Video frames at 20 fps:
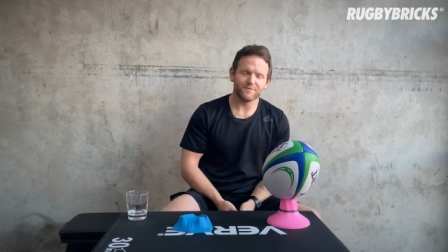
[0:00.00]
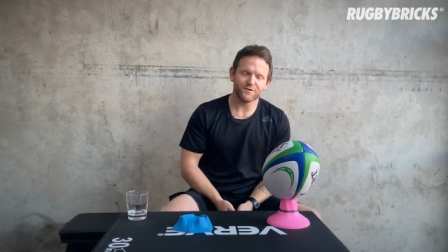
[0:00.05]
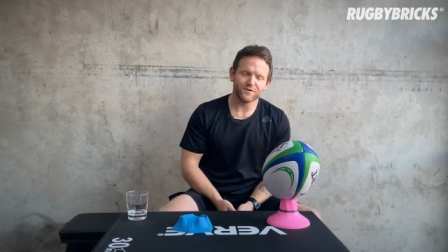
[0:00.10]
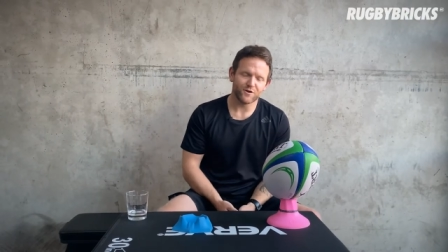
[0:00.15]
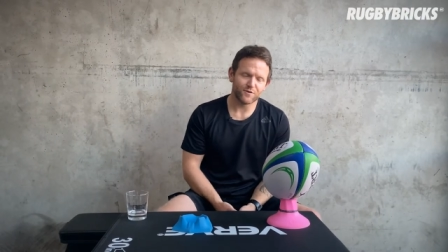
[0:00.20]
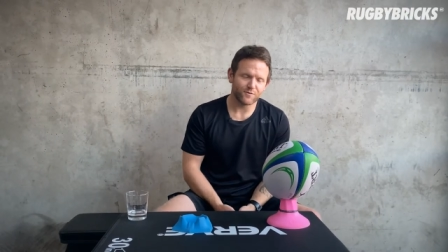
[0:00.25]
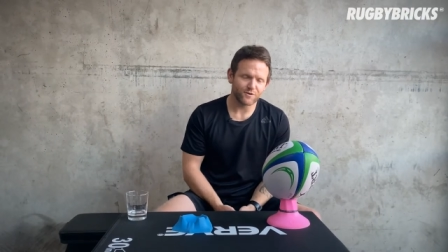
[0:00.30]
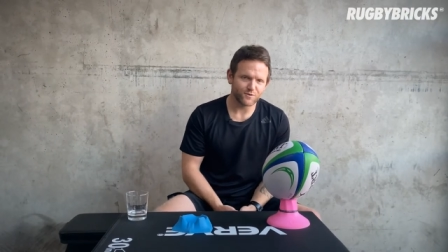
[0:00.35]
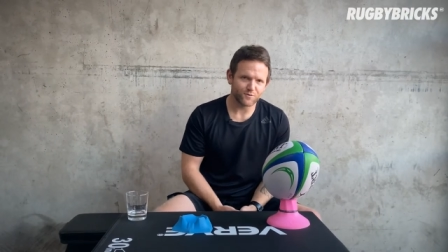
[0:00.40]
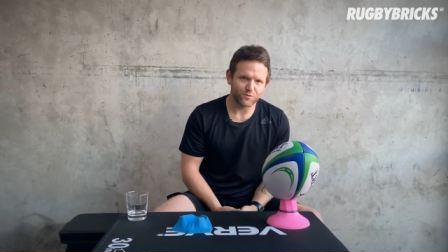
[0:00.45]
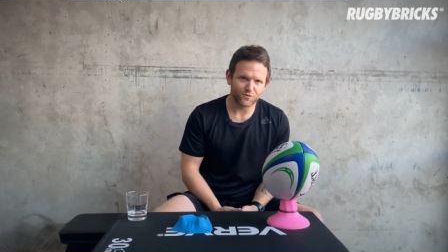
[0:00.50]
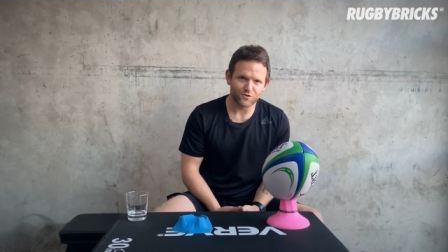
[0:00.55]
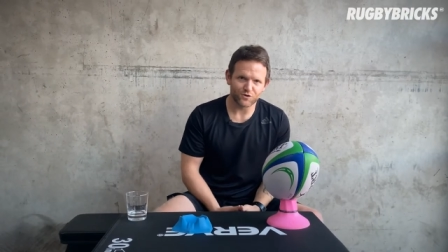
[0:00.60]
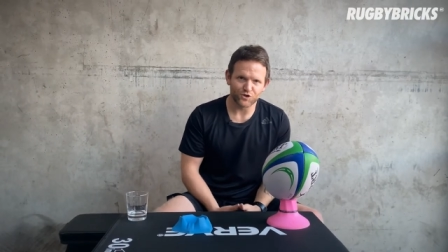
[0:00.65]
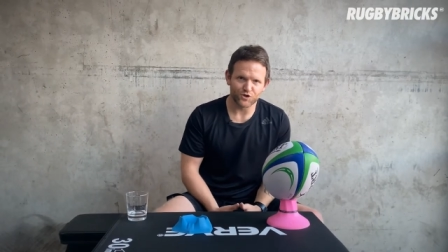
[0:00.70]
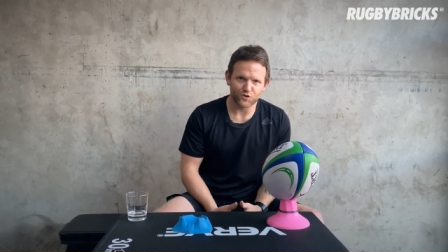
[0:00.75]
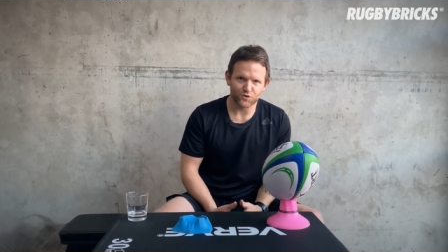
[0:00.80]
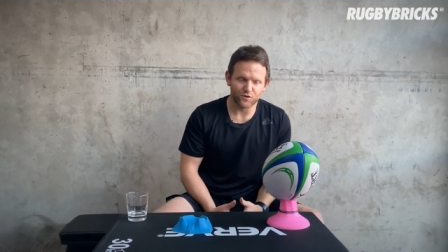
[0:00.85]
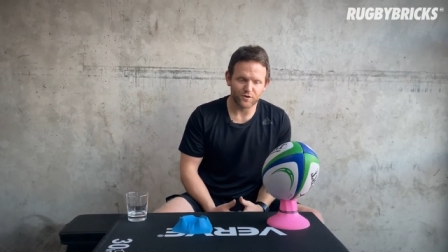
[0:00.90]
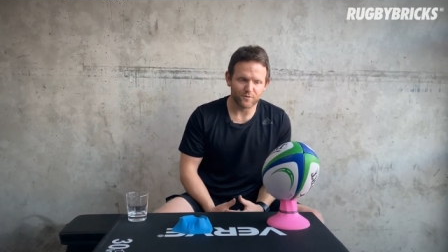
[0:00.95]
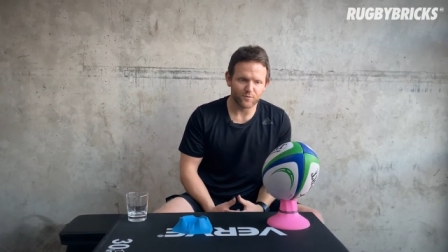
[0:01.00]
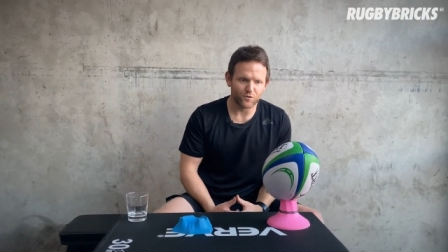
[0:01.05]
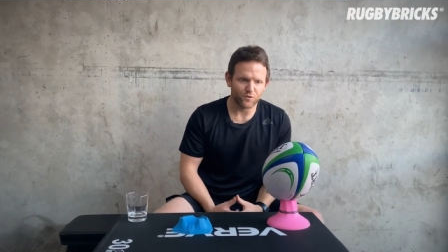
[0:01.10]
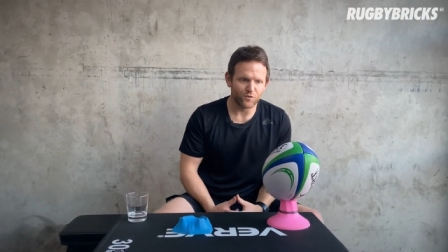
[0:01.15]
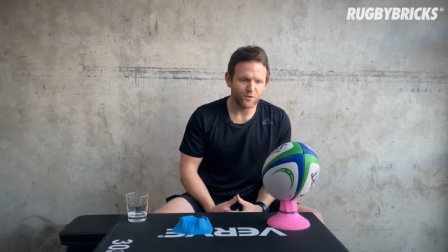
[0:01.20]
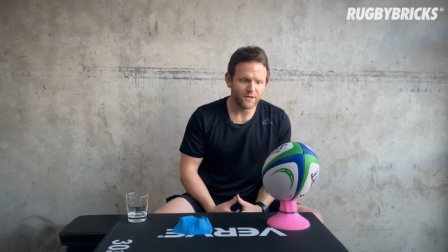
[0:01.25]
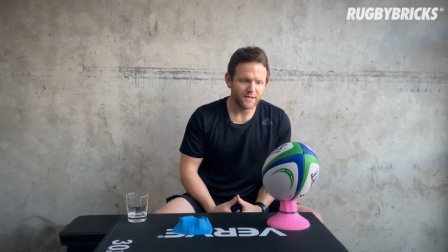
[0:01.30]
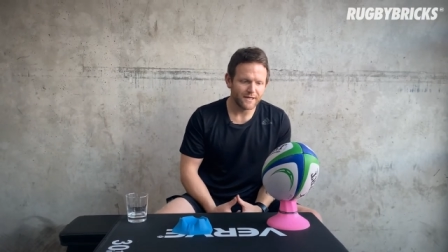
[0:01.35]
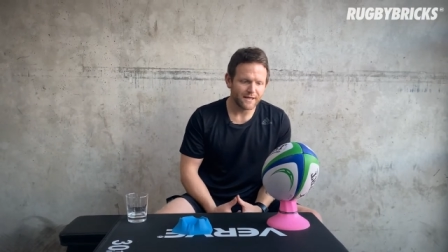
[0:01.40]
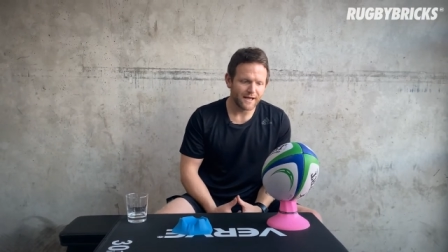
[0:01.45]
so much more
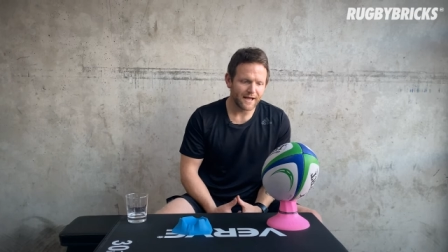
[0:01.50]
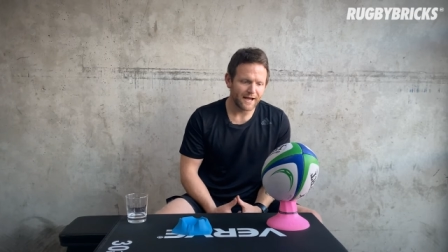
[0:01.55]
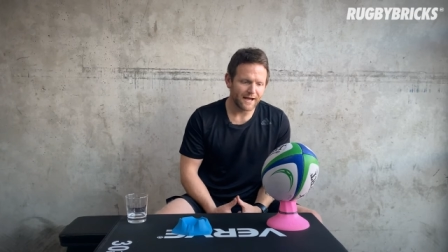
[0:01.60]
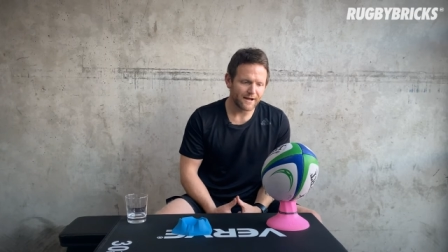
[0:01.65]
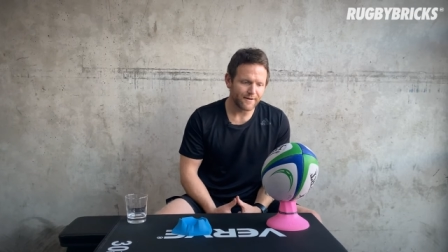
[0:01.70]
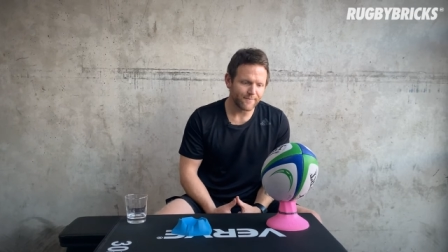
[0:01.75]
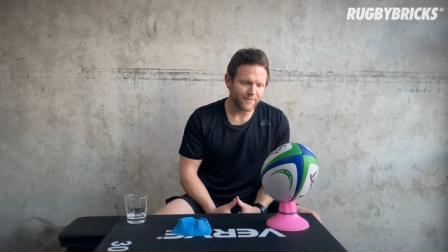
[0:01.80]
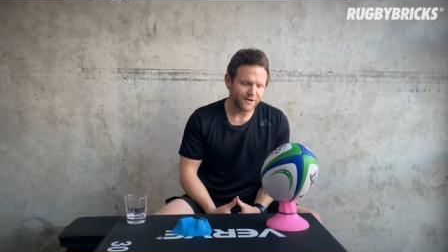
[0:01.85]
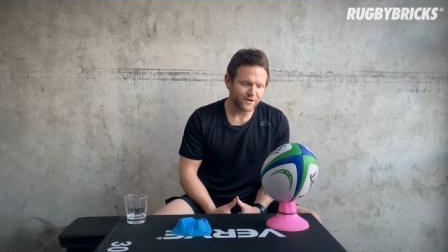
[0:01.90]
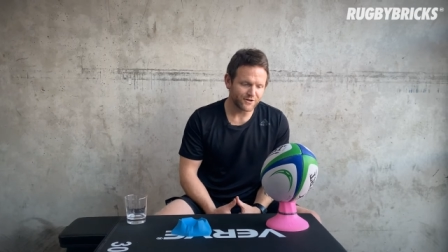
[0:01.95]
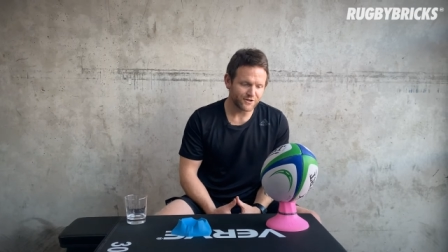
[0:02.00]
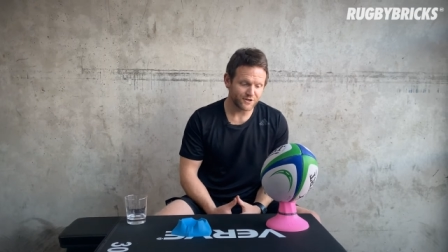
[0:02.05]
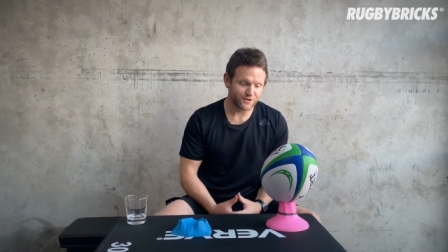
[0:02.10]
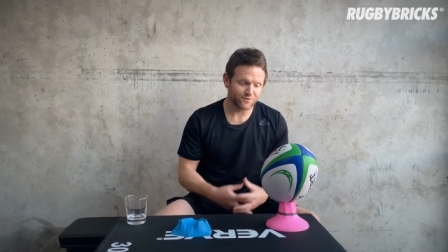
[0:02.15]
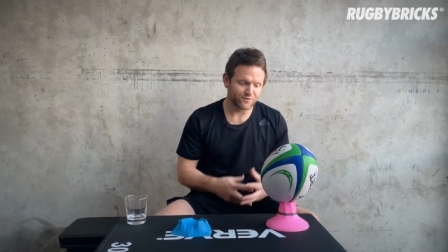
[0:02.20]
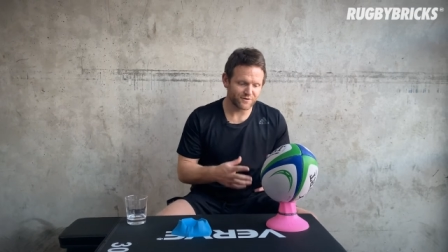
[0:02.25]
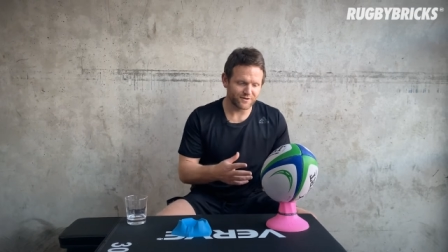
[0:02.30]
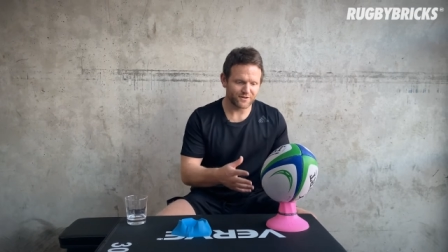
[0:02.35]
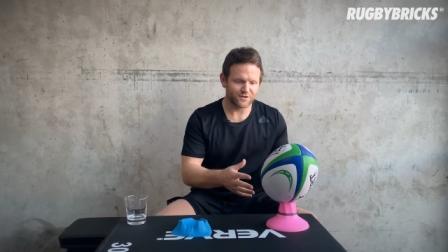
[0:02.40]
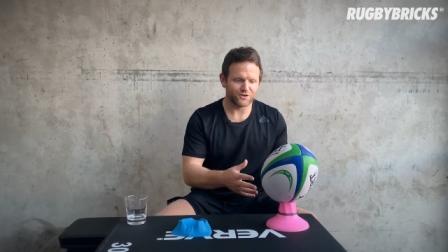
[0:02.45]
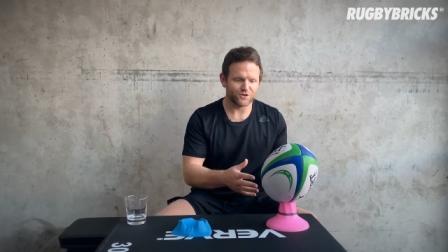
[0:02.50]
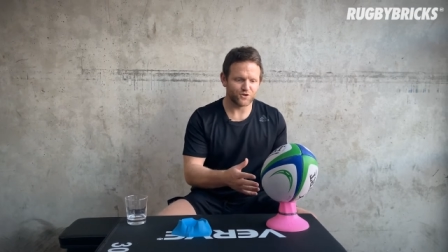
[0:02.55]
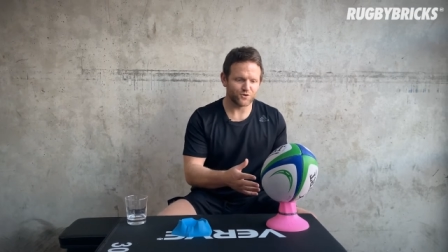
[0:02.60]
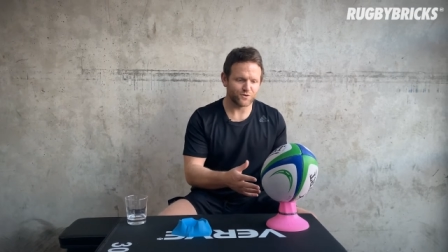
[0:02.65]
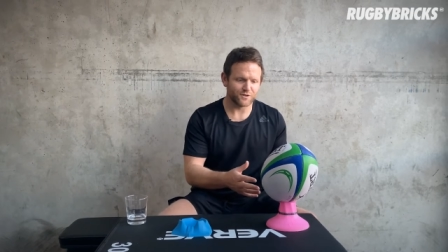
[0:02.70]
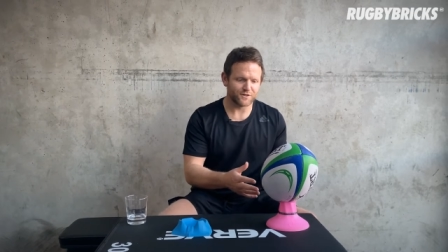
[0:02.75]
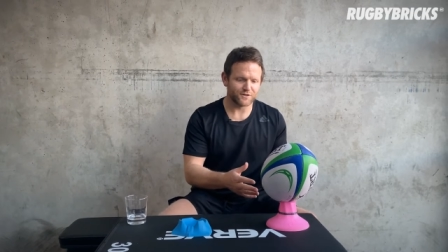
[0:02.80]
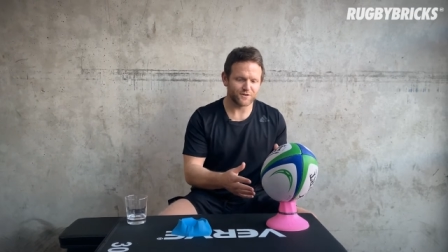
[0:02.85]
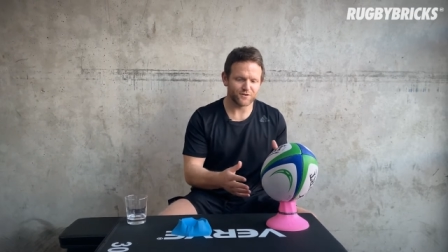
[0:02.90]
enjoyable, um, and I just really enjoyed.